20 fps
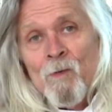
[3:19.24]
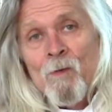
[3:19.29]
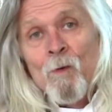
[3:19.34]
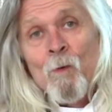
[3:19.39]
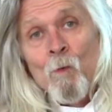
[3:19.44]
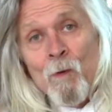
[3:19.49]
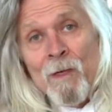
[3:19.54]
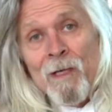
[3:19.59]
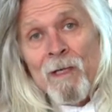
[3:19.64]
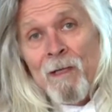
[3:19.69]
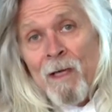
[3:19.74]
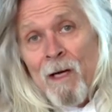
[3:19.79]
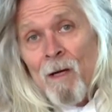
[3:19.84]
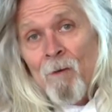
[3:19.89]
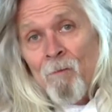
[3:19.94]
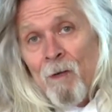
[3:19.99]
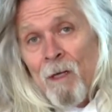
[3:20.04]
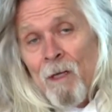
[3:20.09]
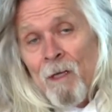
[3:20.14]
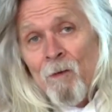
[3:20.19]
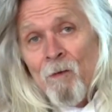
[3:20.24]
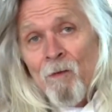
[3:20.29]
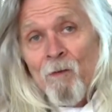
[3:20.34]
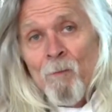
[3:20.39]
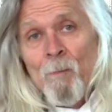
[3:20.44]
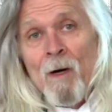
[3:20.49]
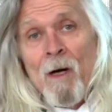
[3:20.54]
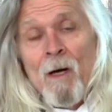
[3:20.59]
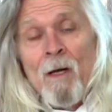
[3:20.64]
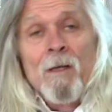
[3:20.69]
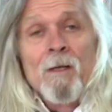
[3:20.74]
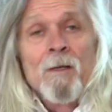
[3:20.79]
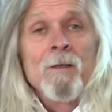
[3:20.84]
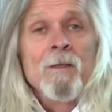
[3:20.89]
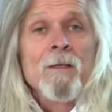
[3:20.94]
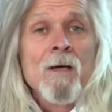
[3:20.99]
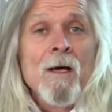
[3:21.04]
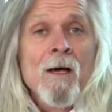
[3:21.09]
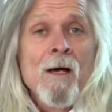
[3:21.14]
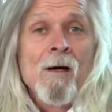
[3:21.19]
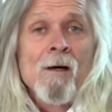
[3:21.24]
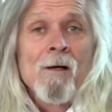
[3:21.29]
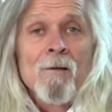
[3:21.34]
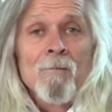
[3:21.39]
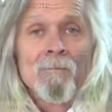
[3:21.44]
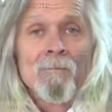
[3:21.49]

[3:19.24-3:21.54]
the week that radio spot hit the air.